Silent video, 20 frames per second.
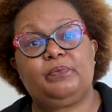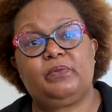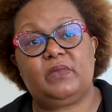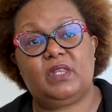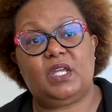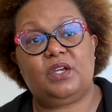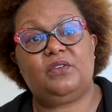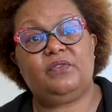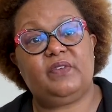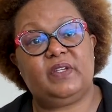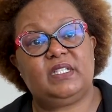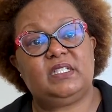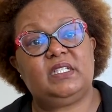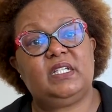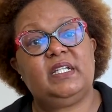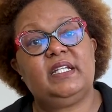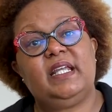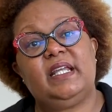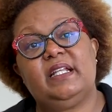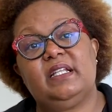their
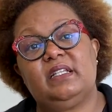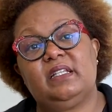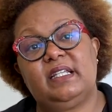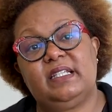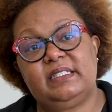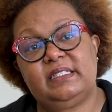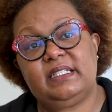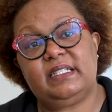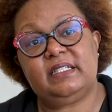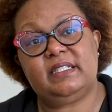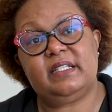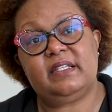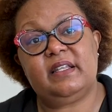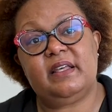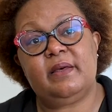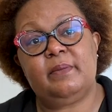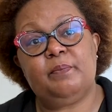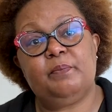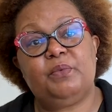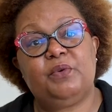vision and listen to
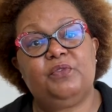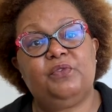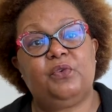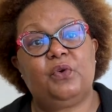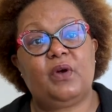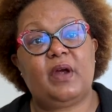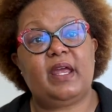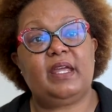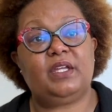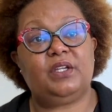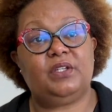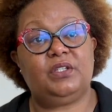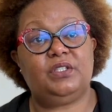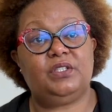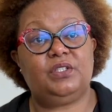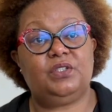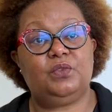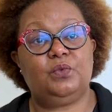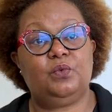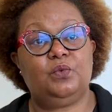them before I could
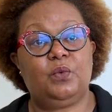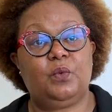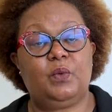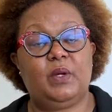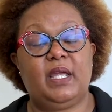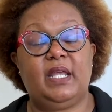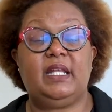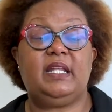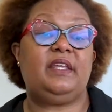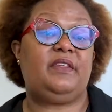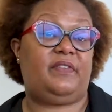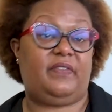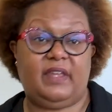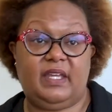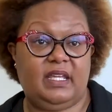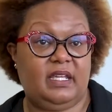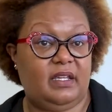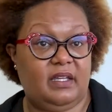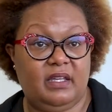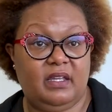do
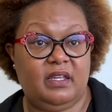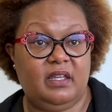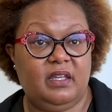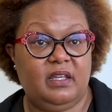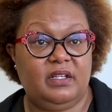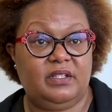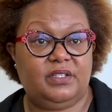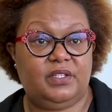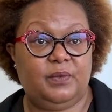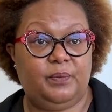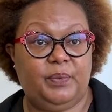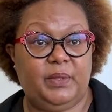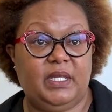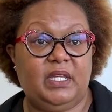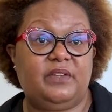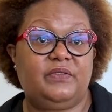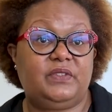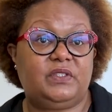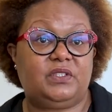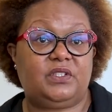anything to be
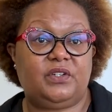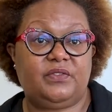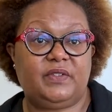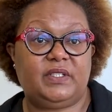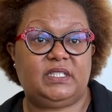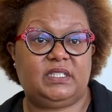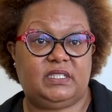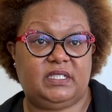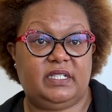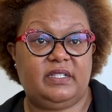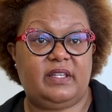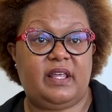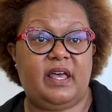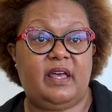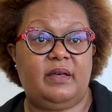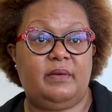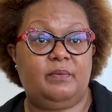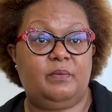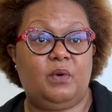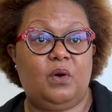of service to
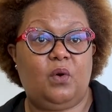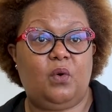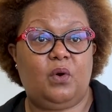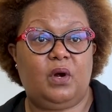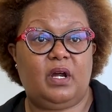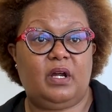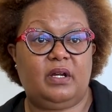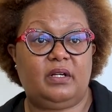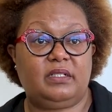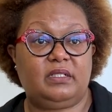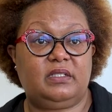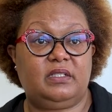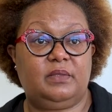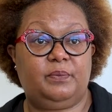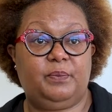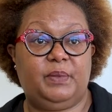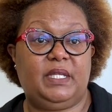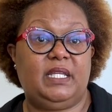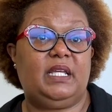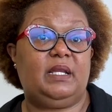them or to
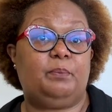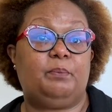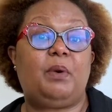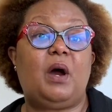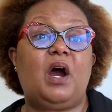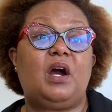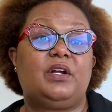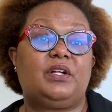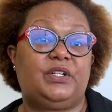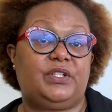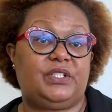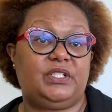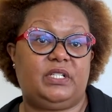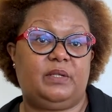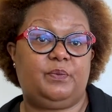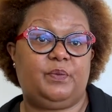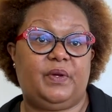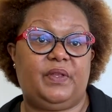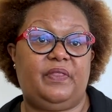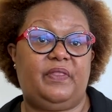be in
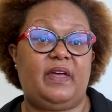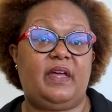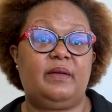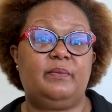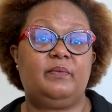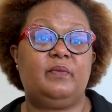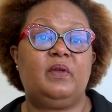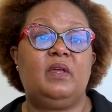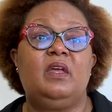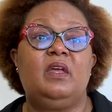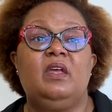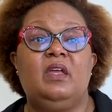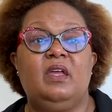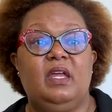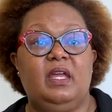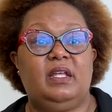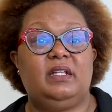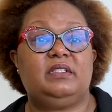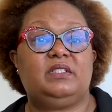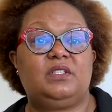partnership with them.
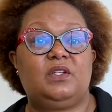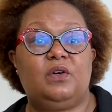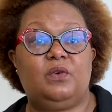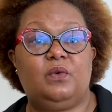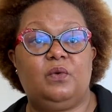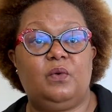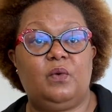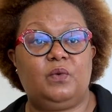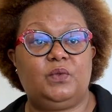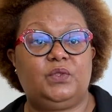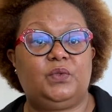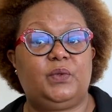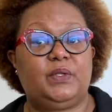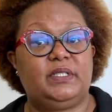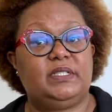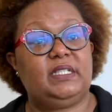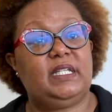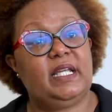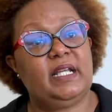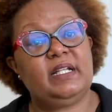And so
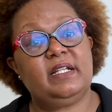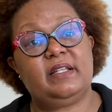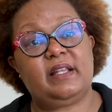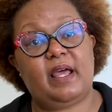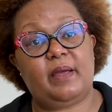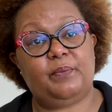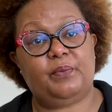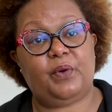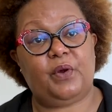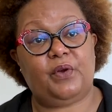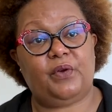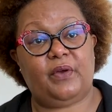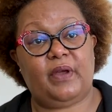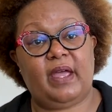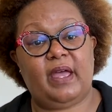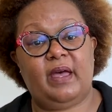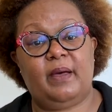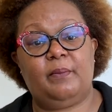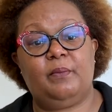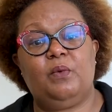towards the end of that
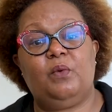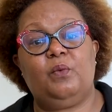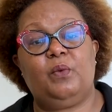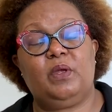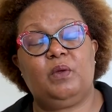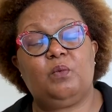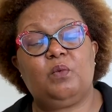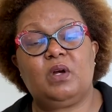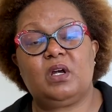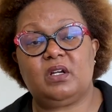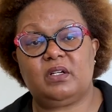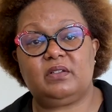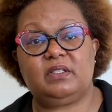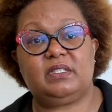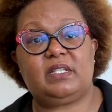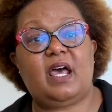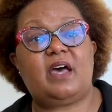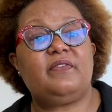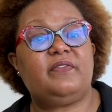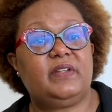program, we were
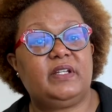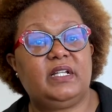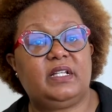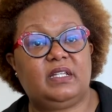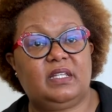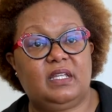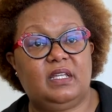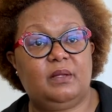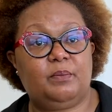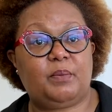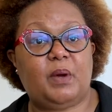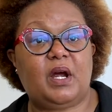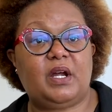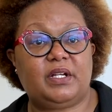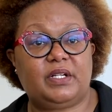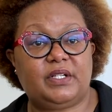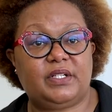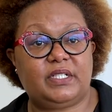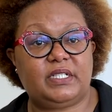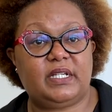definitely in
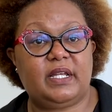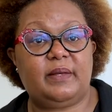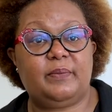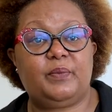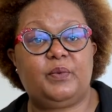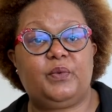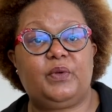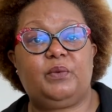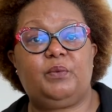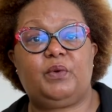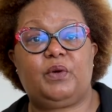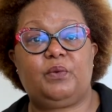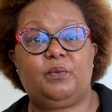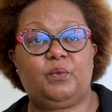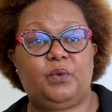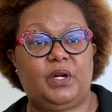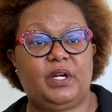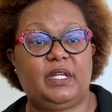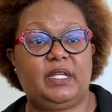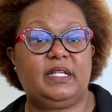partnership. We were
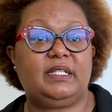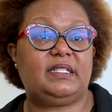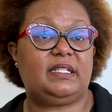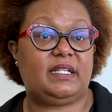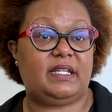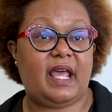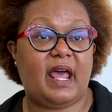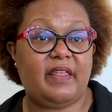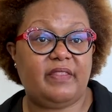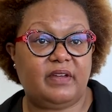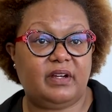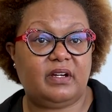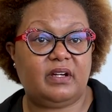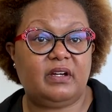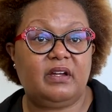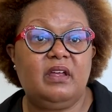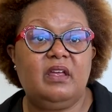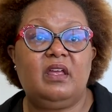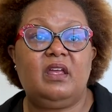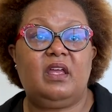working together
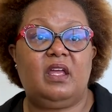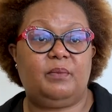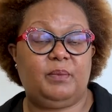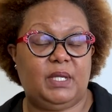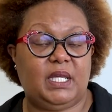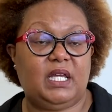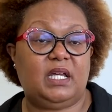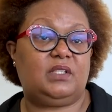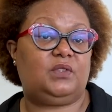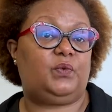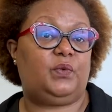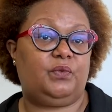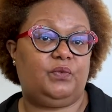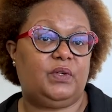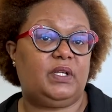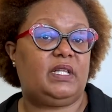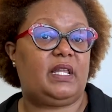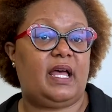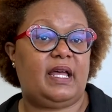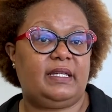because we
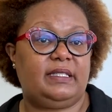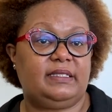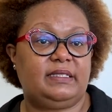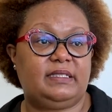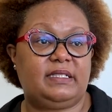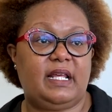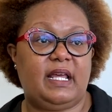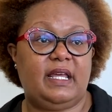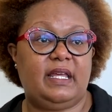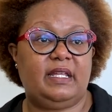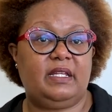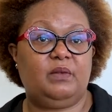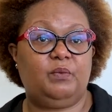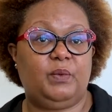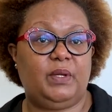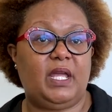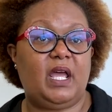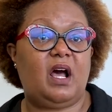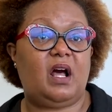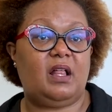realized that
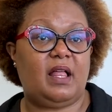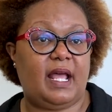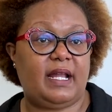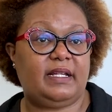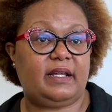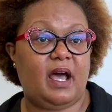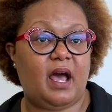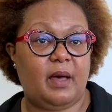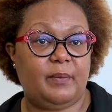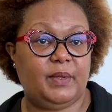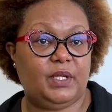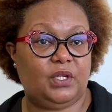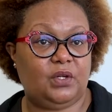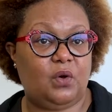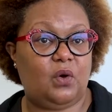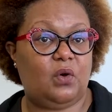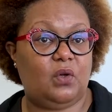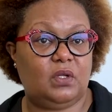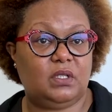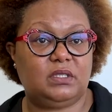we all had common
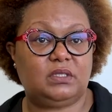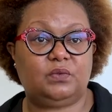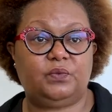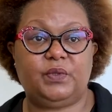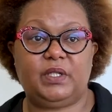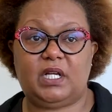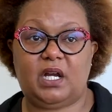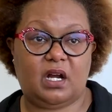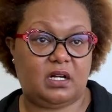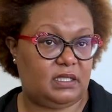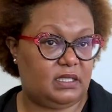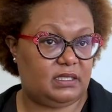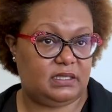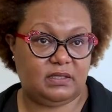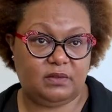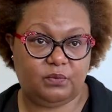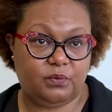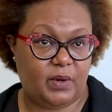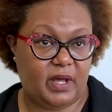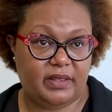goals, regardless
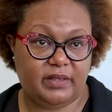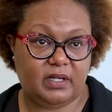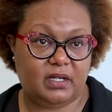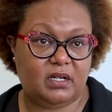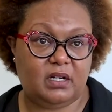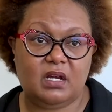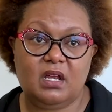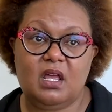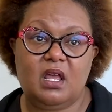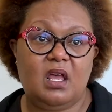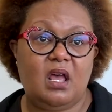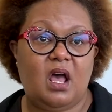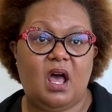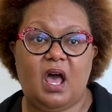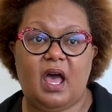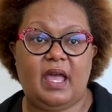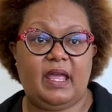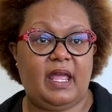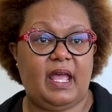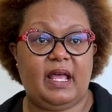of whether
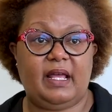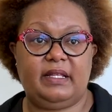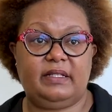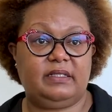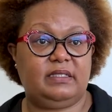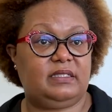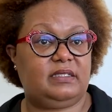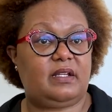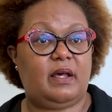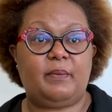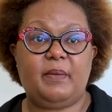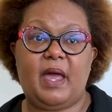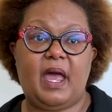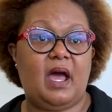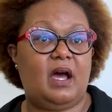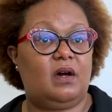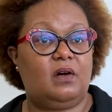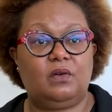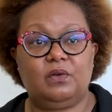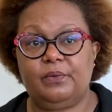I had
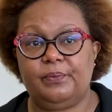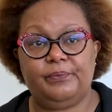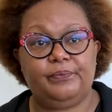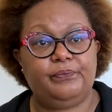somehow,